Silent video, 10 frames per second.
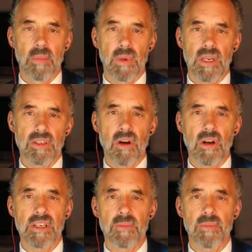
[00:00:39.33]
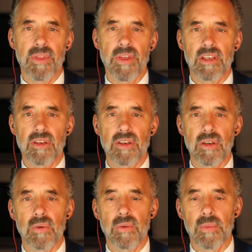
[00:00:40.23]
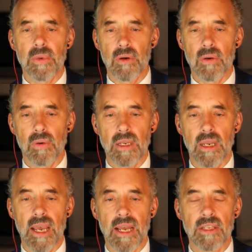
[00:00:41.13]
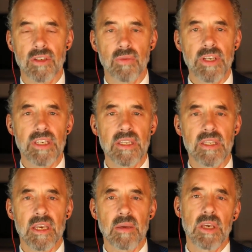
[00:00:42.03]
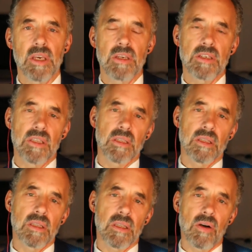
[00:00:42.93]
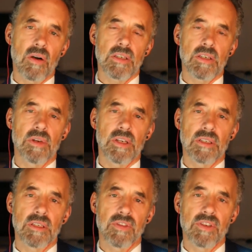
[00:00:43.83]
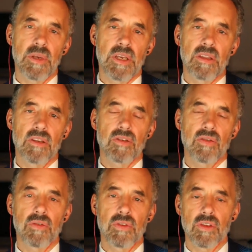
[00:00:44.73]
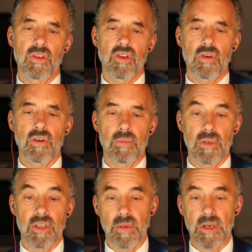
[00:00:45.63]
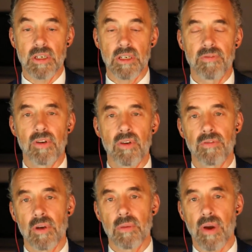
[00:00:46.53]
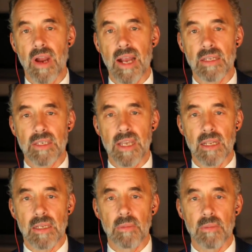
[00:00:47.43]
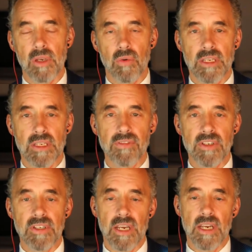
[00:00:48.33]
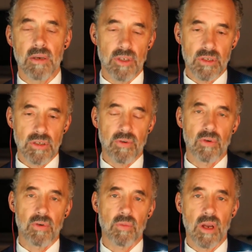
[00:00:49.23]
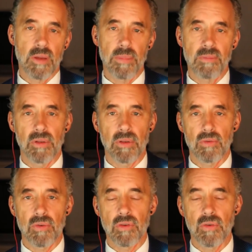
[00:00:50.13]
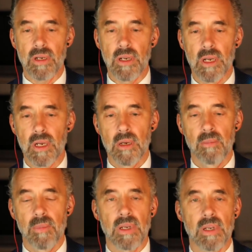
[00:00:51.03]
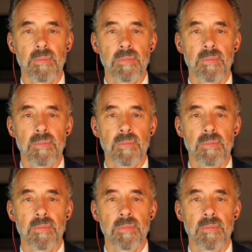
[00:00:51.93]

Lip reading: it's not a simple thing to do, and it's a risky thing because the consequences of speaking the truth in the short term, especially if you're not very practiced at it, can be quite devastating, which is, of course, why people don't do it. But